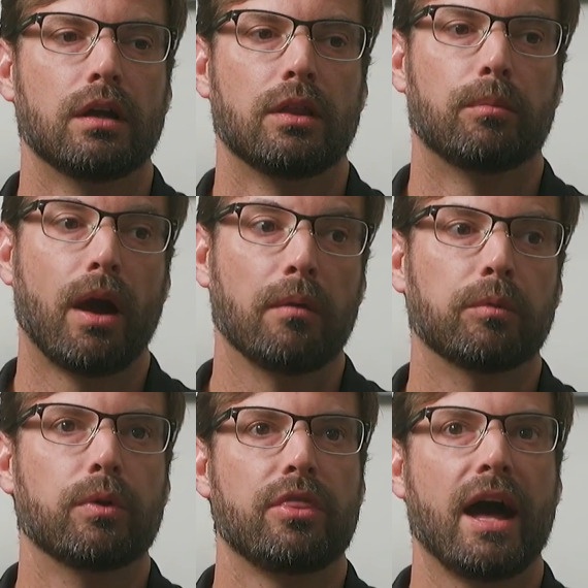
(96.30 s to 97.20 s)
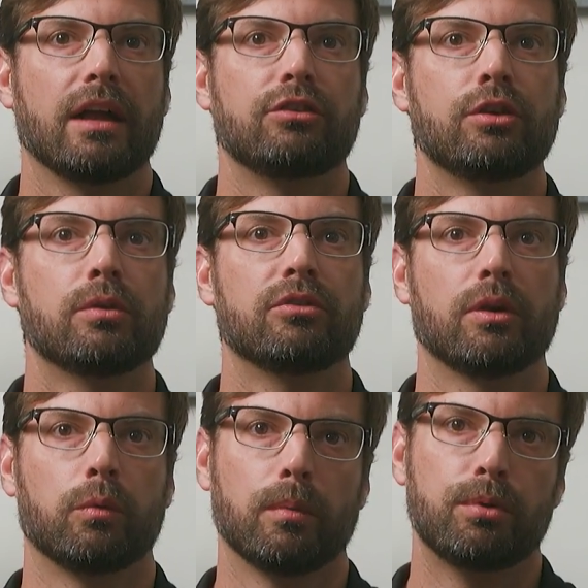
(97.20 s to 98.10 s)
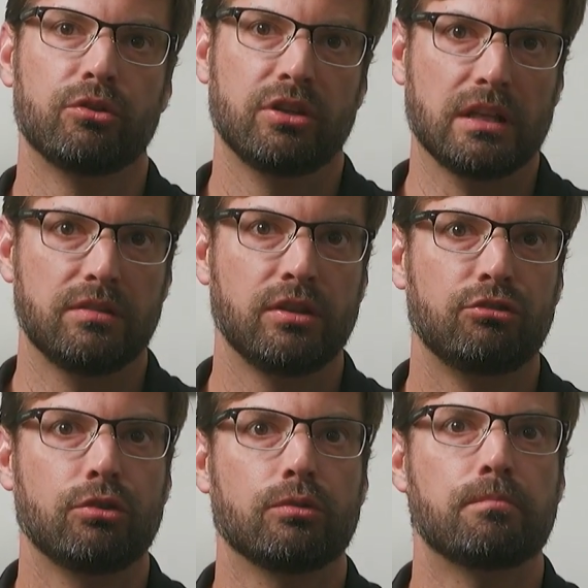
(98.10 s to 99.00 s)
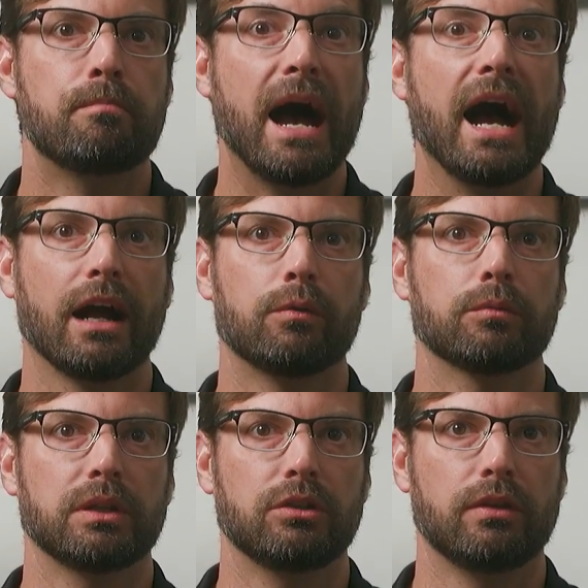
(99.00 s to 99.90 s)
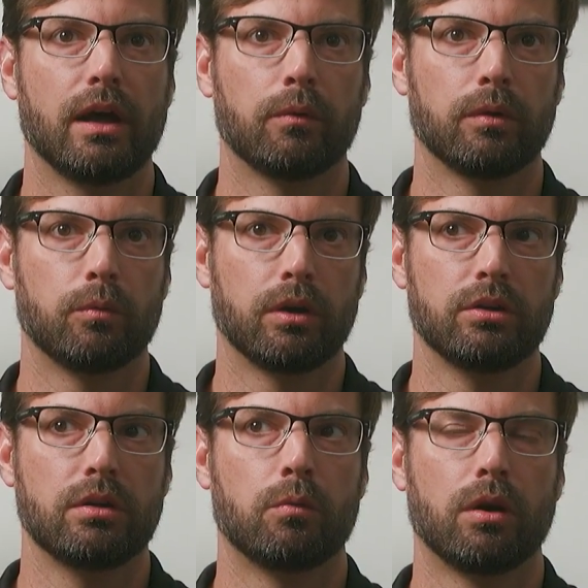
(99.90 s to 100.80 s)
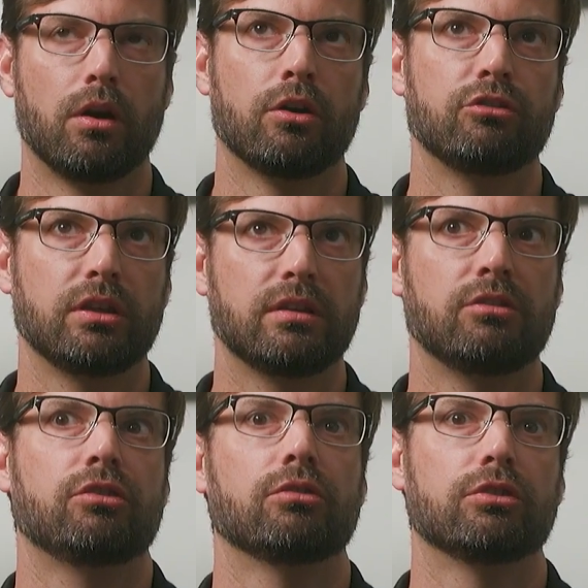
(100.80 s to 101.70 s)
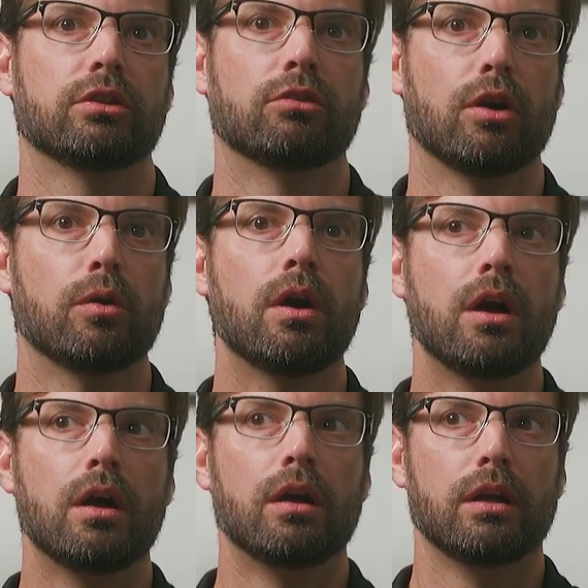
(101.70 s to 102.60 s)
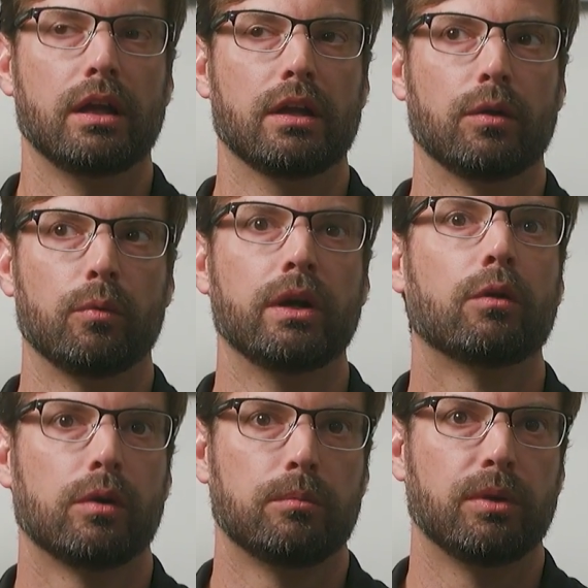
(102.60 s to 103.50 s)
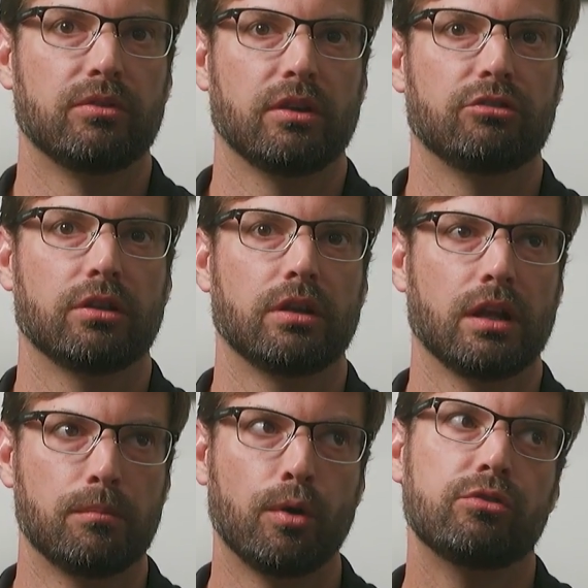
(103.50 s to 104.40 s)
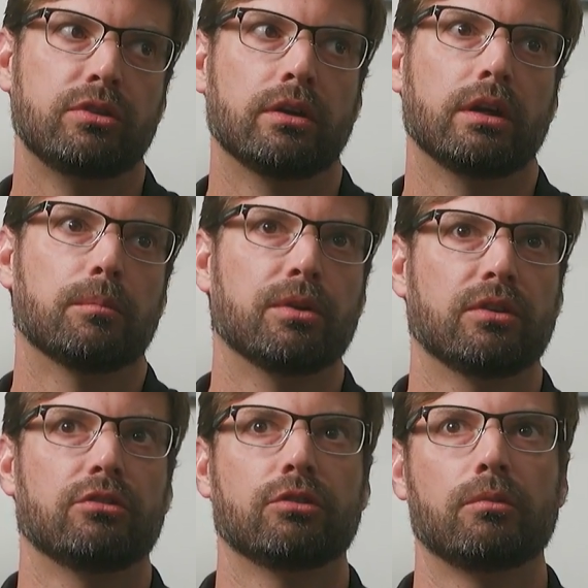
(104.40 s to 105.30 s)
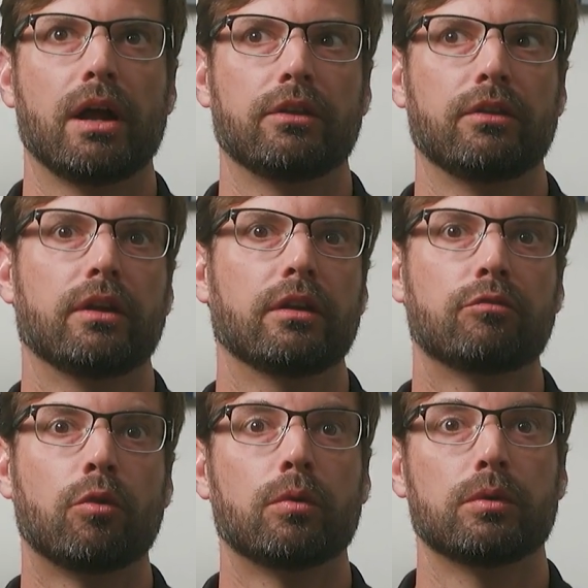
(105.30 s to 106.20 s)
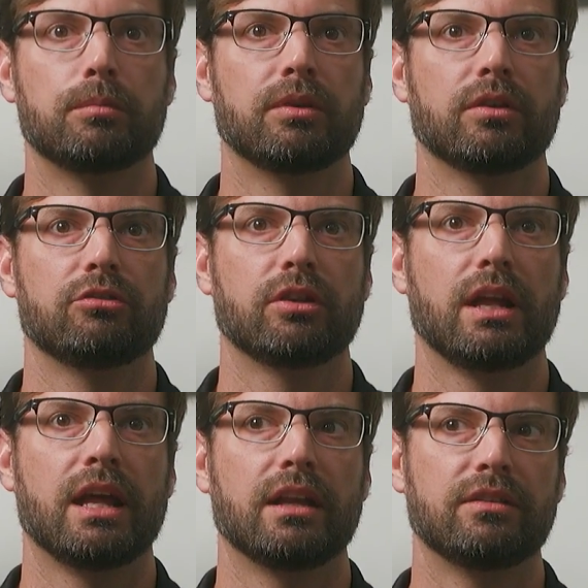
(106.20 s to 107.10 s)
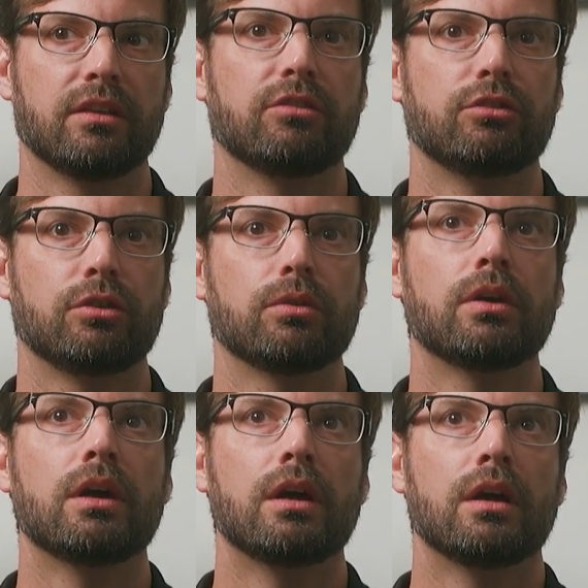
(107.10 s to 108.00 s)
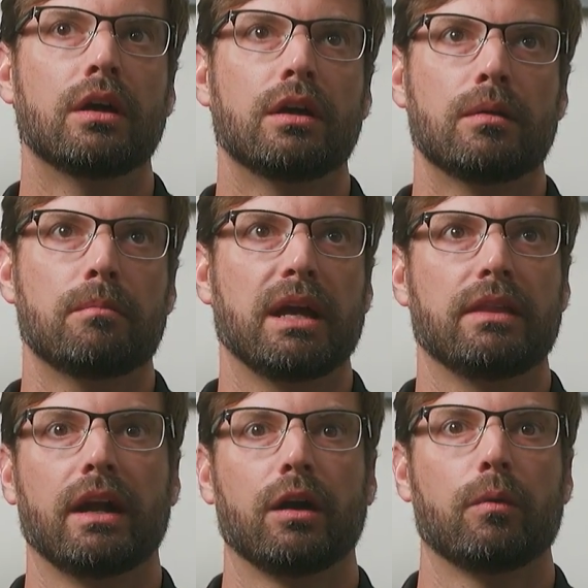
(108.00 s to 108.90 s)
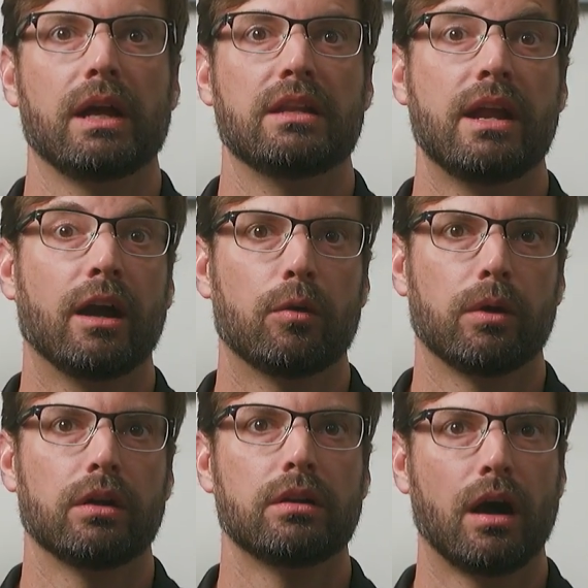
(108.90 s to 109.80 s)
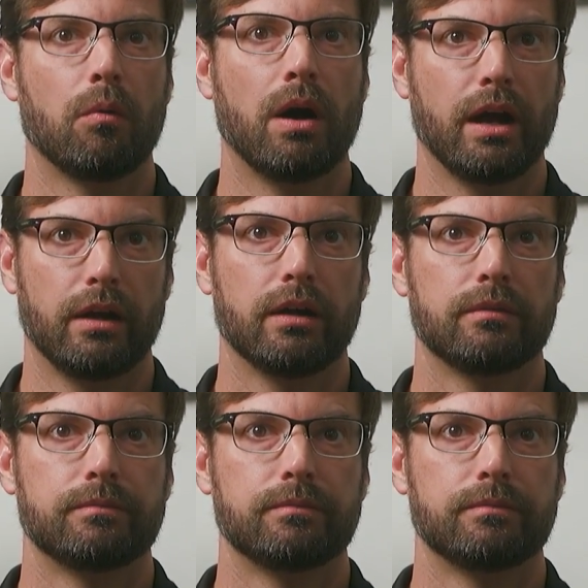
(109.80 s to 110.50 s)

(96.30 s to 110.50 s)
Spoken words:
The problem with that too is that we're pushing tissues back when we do that. We're urging tissues to grow in a rearward position, in a posterior position, rather than in a forward position, and it tends to make the airway narrower, not wider.